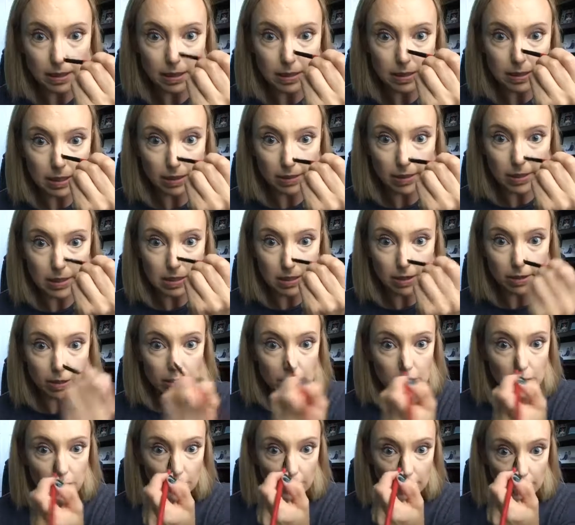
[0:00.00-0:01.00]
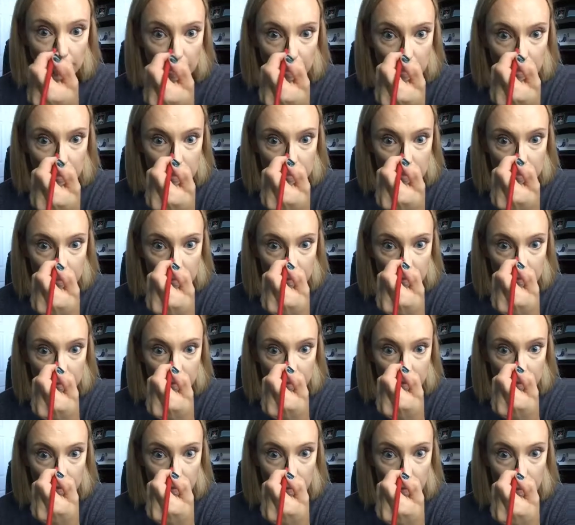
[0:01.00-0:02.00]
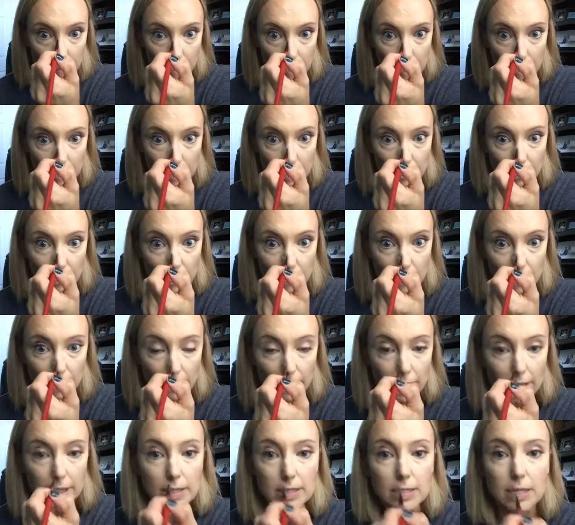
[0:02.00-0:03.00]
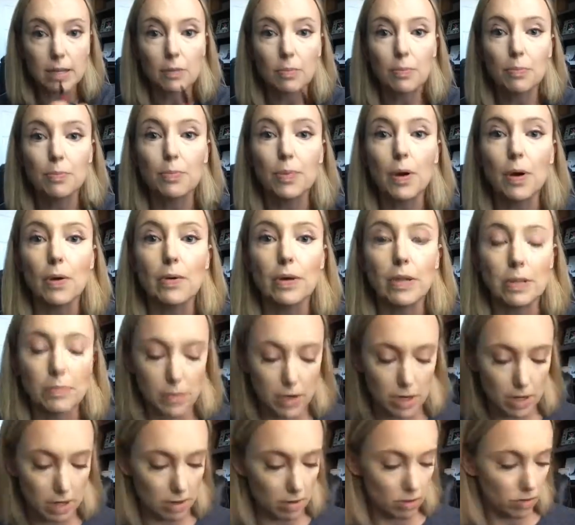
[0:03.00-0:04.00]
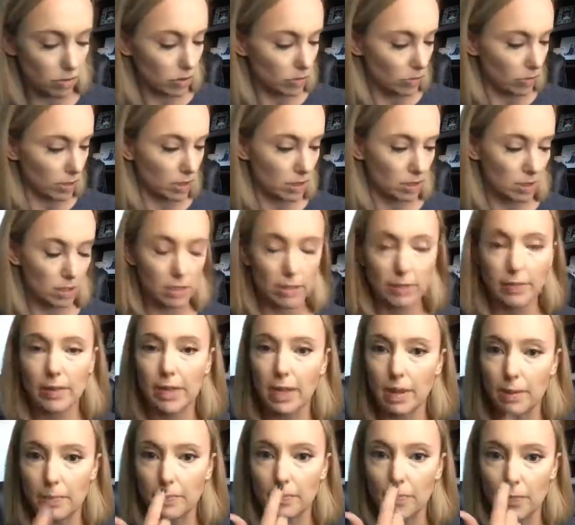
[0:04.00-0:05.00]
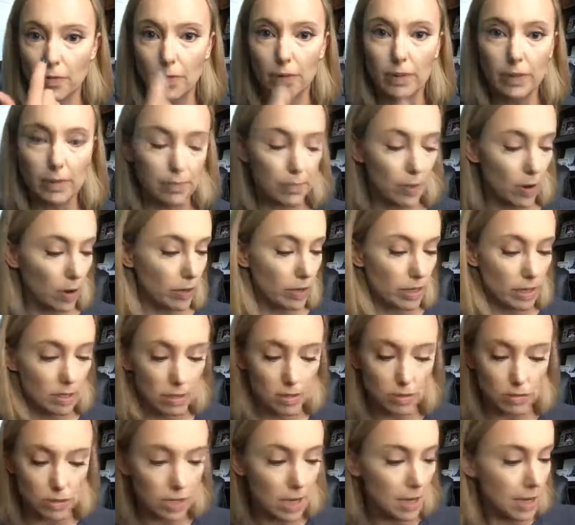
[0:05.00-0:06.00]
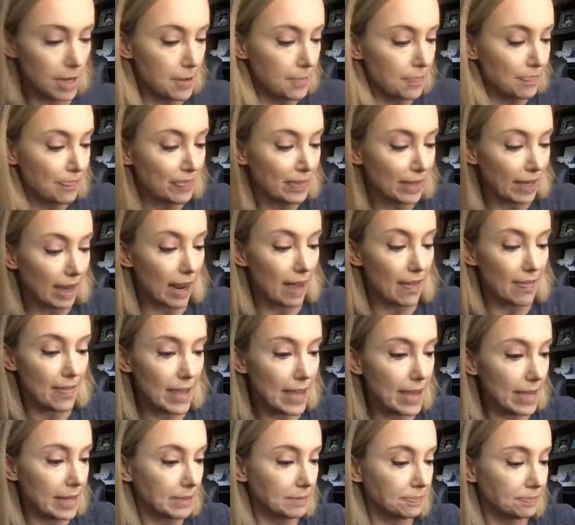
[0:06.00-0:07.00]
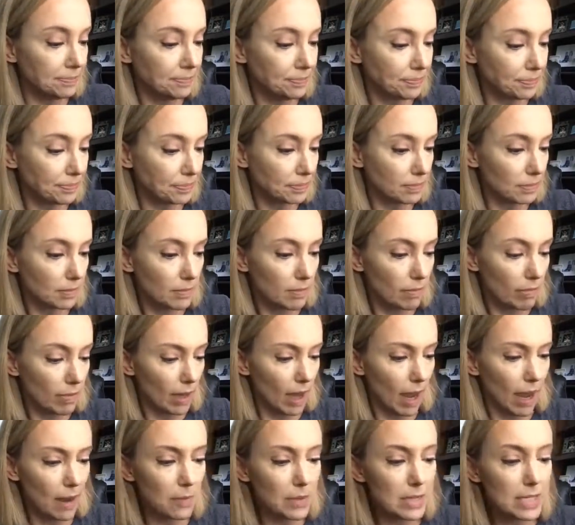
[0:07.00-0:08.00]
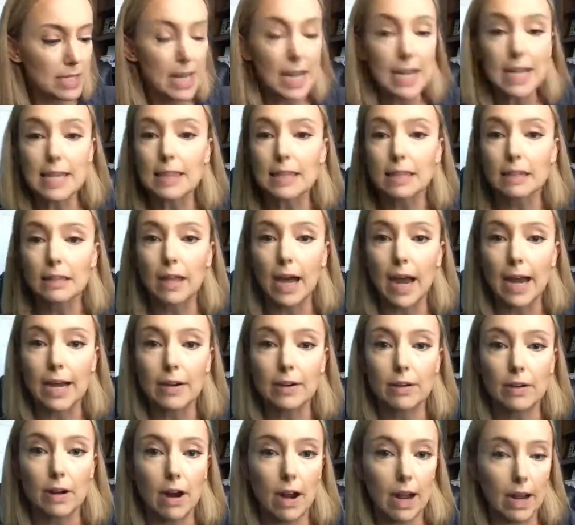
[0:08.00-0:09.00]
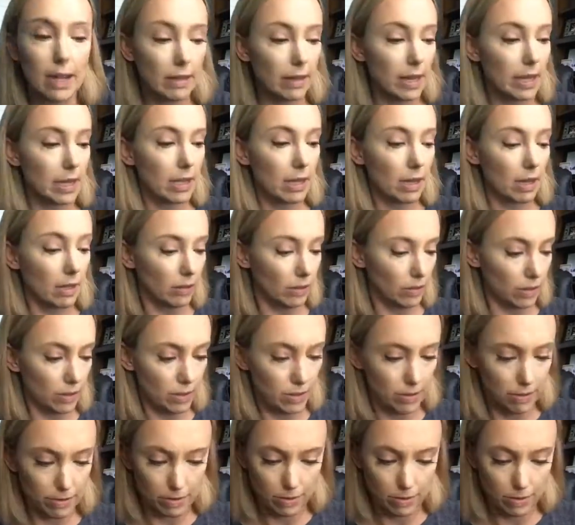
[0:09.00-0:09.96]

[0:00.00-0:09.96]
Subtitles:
until I started doing this, I never realized how bony my nose was. Like a really bony nose. And then I would take the lighter highlight color